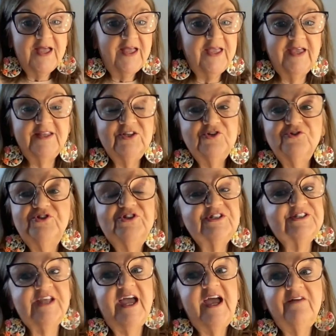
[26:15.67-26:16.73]
you
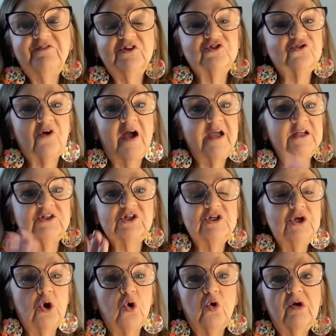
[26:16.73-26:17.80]
just have to try it to
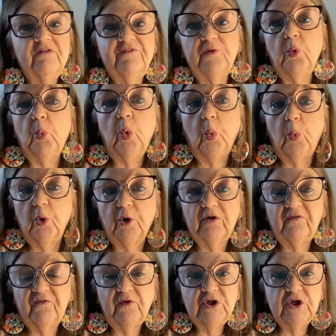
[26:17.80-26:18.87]
know if it will work
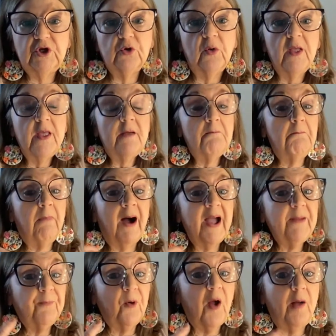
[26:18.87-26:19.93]
for you.
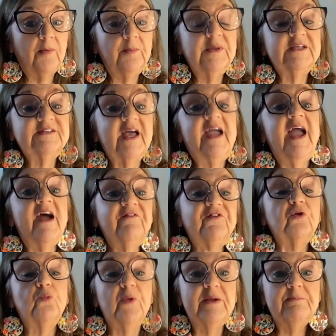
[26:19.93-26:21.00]
My problem is I have
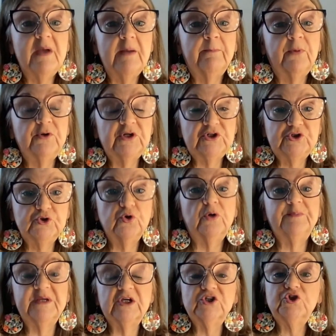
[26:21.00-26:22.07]
to remember to do
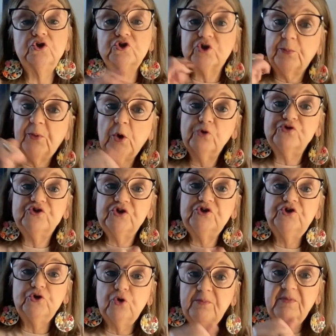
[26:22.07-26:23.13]
it because you're supposed to
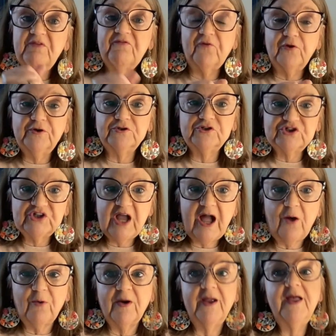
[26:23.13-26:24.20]
do it before your
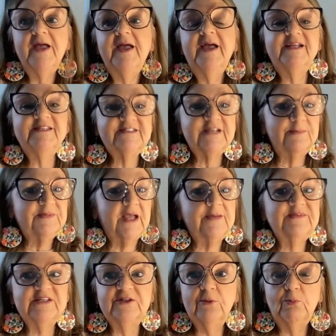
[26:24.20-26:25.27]
shower. And
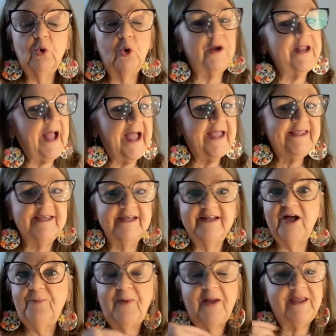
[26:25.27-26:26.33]
sometimes in the morning, I get
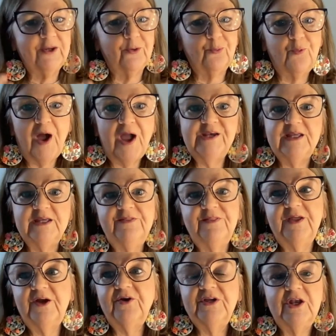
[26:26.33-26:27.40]
up, I get right in
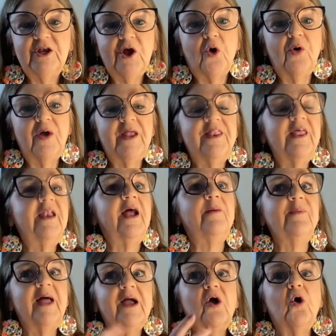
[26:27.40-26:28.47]
there, and then I'm
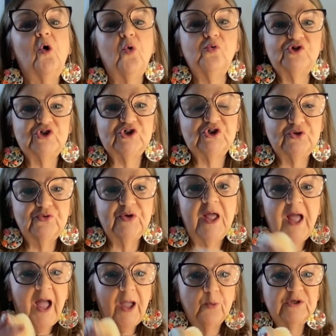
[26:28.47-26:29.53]
like, oh, shoot,
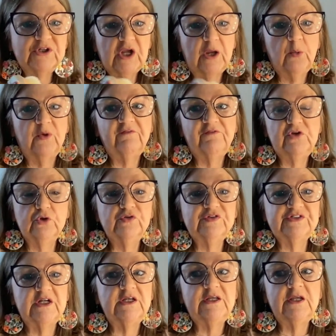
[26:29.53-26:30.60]
I wish I would have
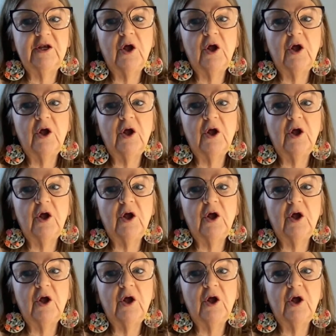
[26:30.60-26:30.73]
used it.